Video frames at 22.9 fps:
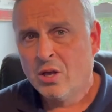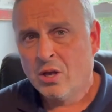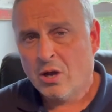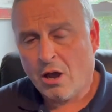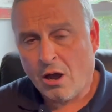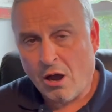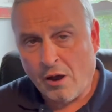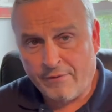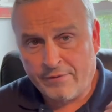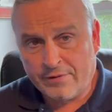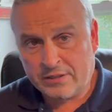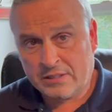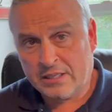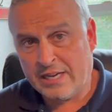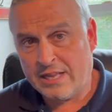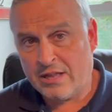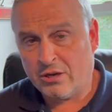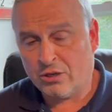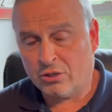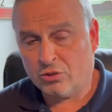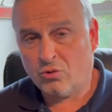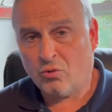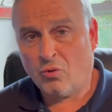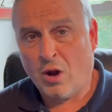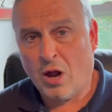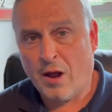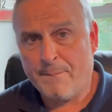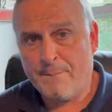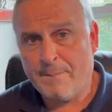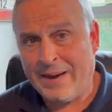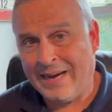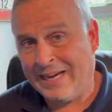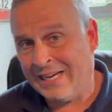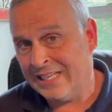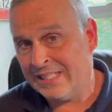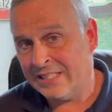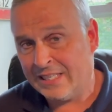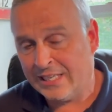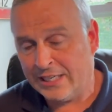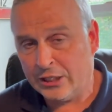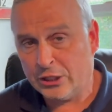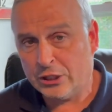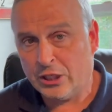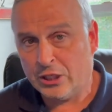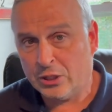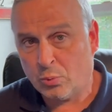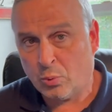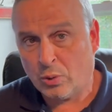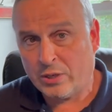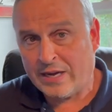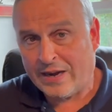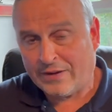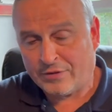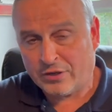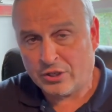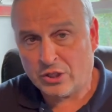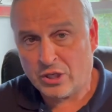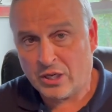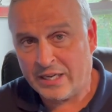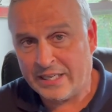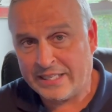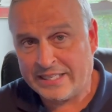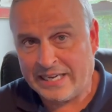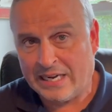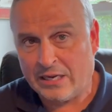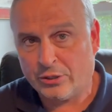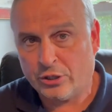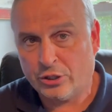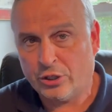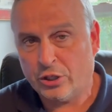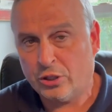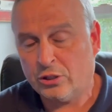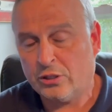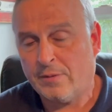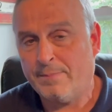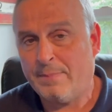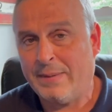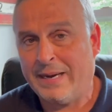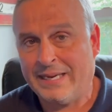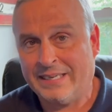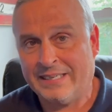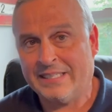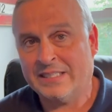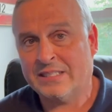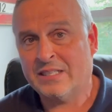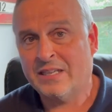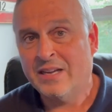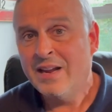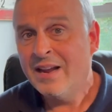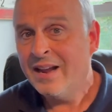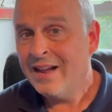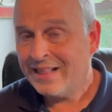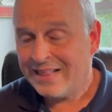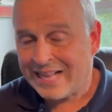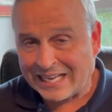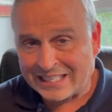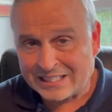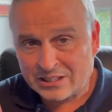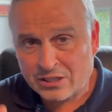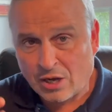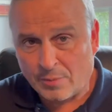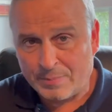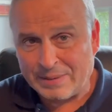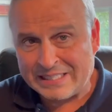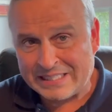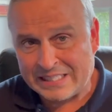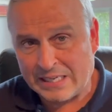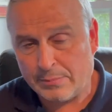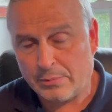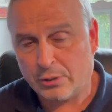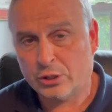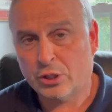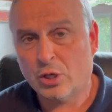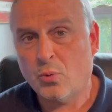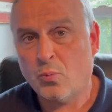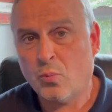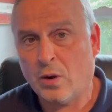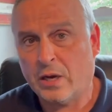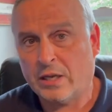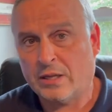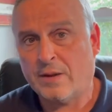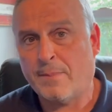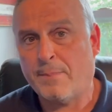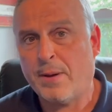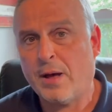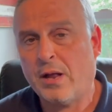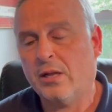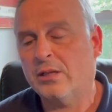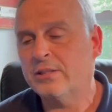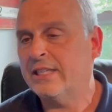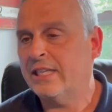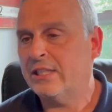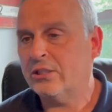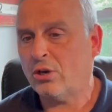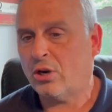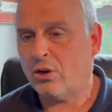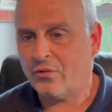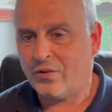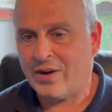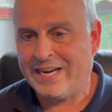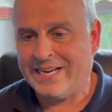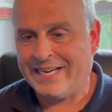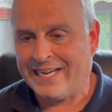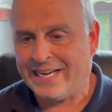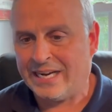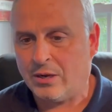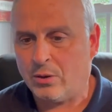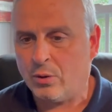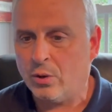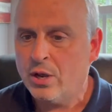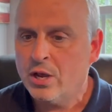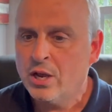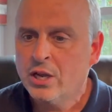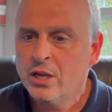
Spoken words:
Obviously, there's maintenance issues where you have to shut it down to do some maintenance. That's going to be similar to what the policies are right now.